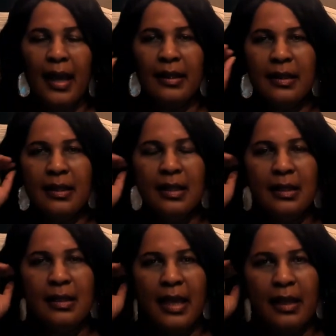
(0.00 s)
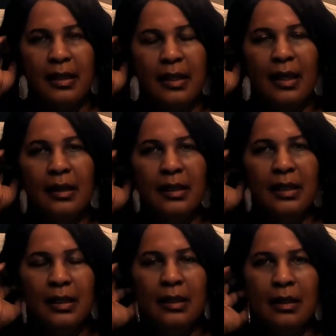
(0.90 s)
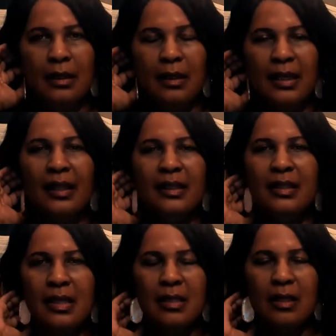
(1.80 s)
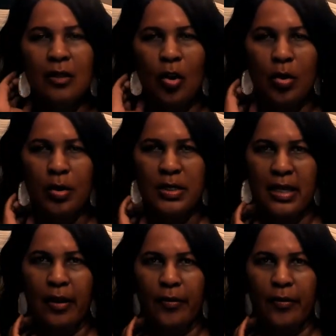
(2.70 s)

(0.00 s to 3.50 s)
I think that Kelly, Kelly doesn't know herself.